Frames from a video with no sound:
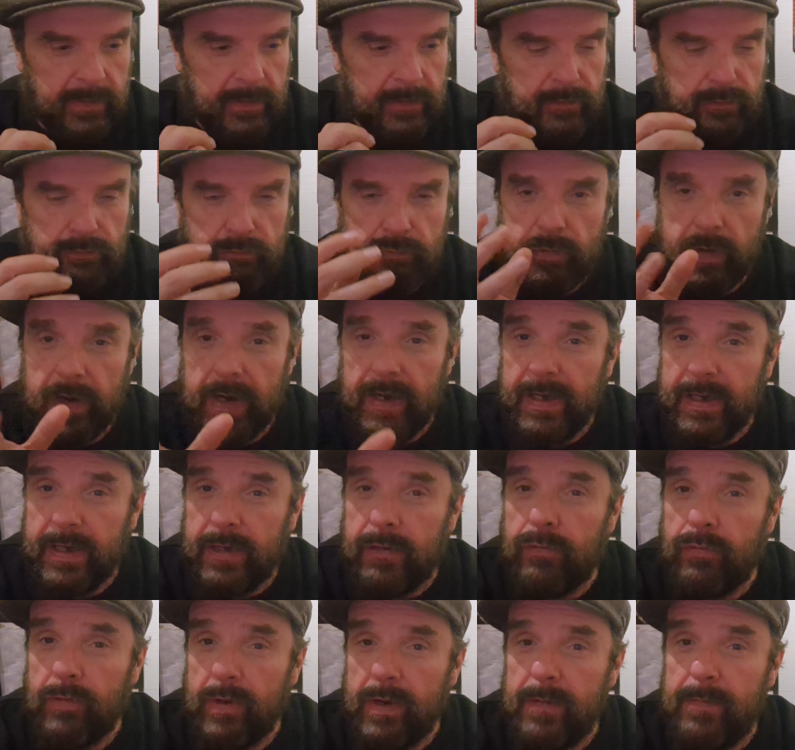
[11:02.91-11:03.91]
It's really
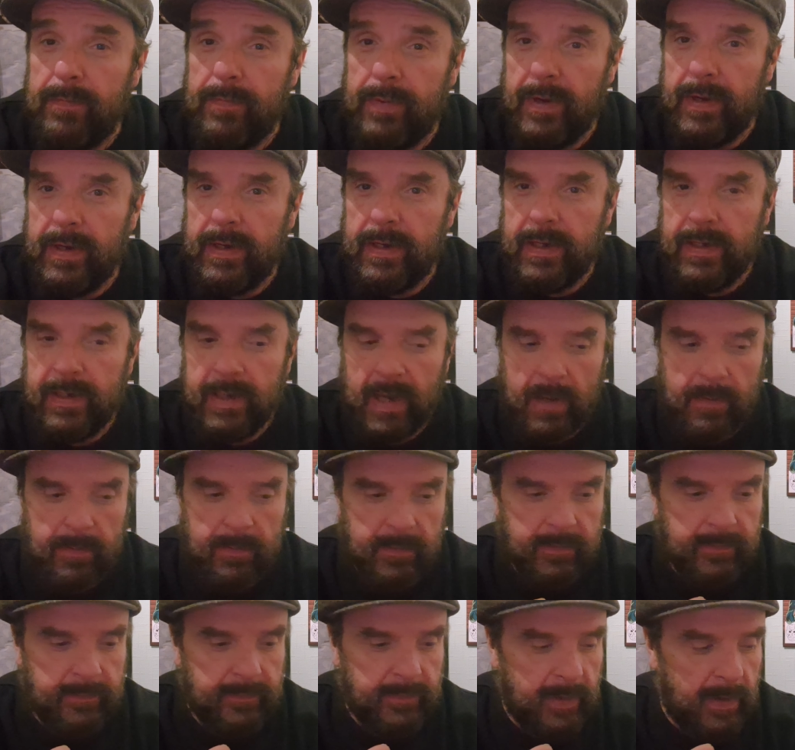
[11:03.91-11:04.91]
creepy in
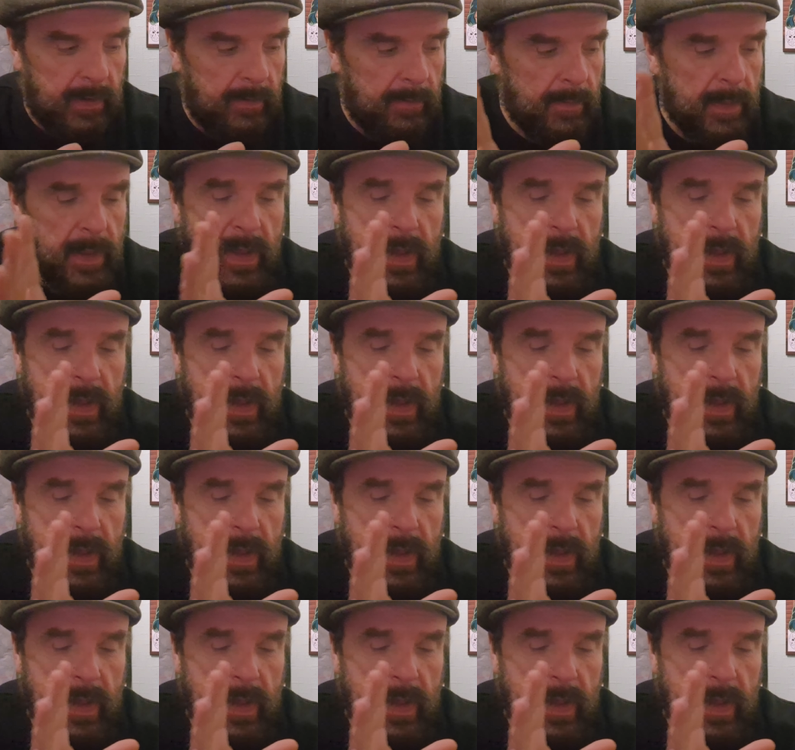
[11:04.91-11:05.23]
atmosphere.